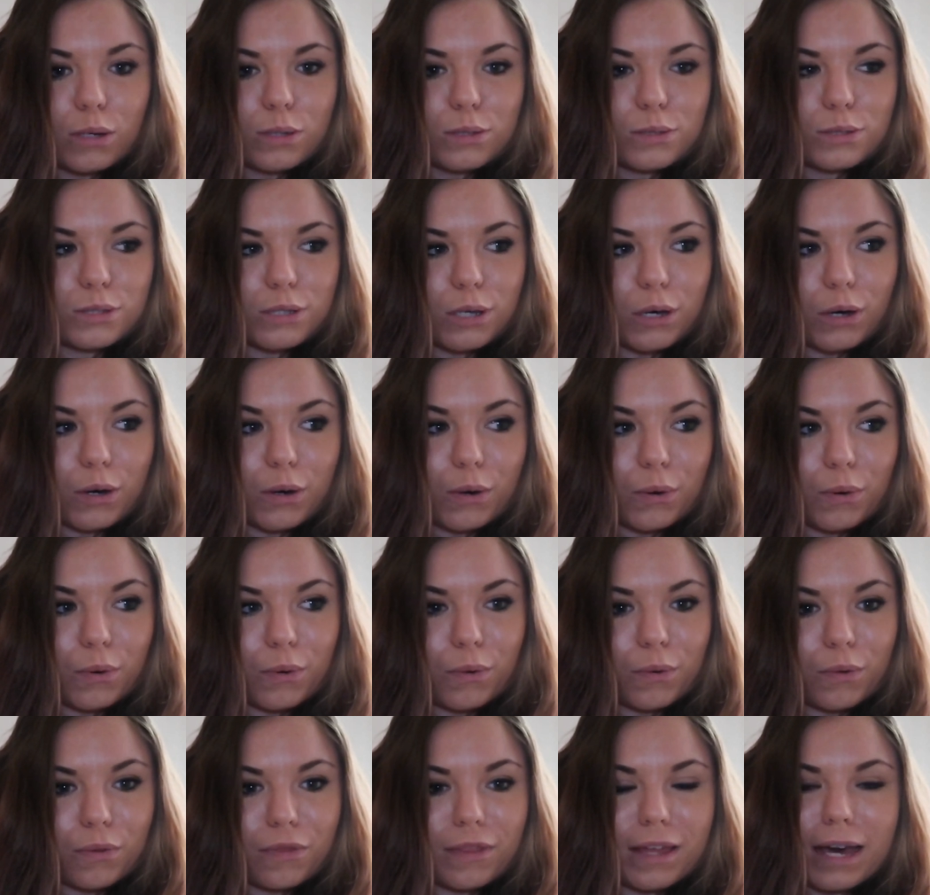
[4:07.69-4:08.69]
So
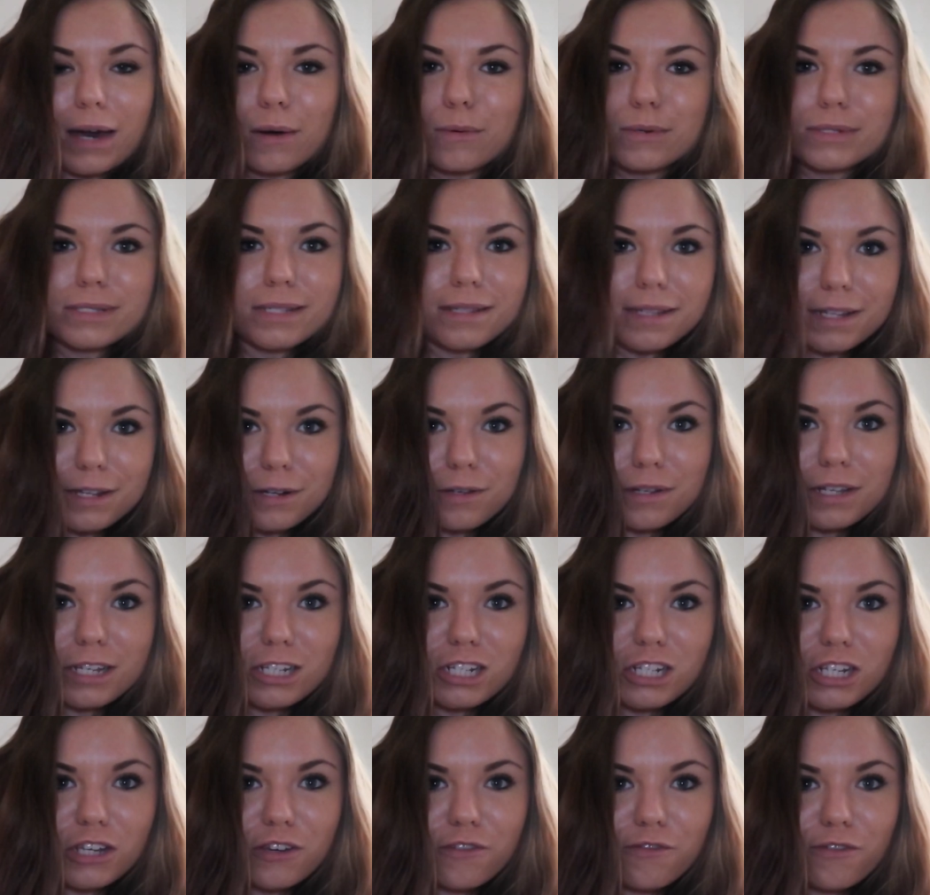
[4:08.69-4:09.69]
that was a little
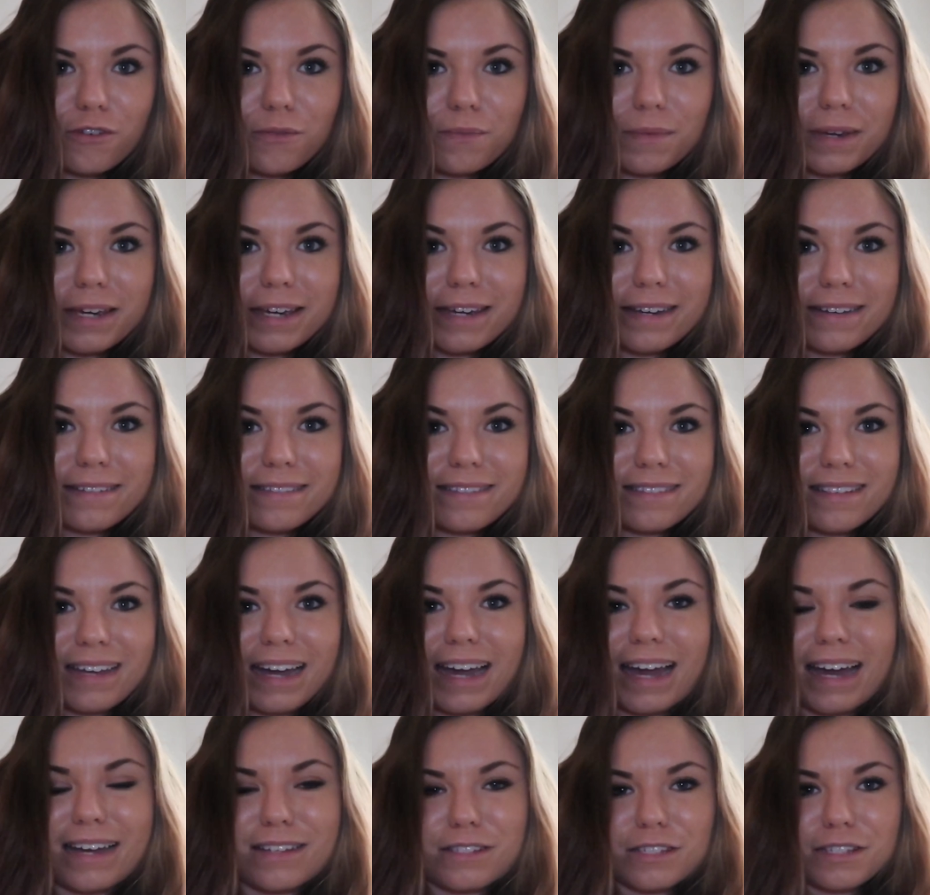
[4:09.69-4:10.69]
issue for me.
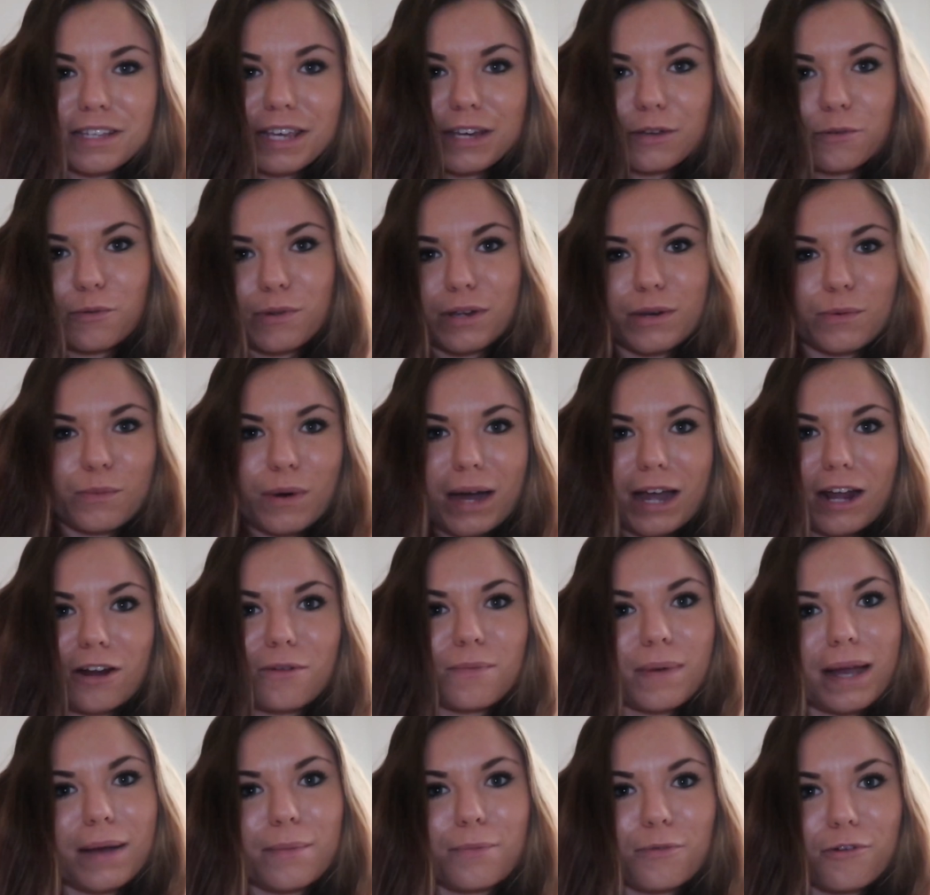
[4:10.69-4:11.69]
I had to like
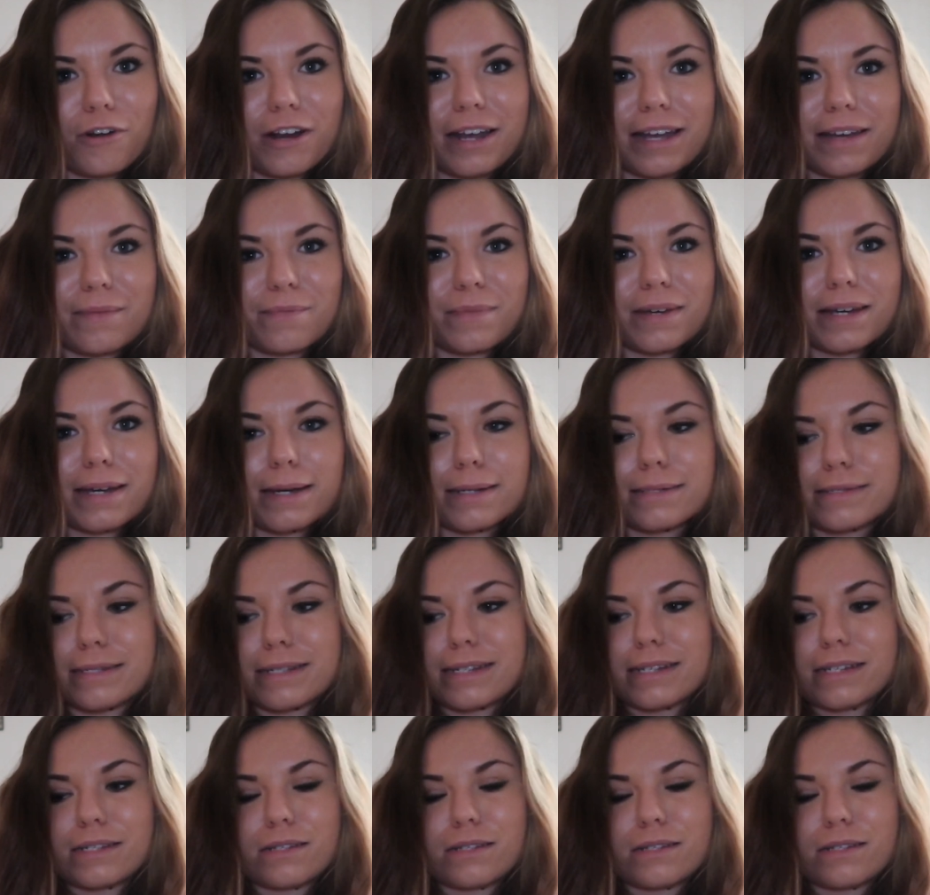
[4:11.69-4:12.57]
rewire my brain, because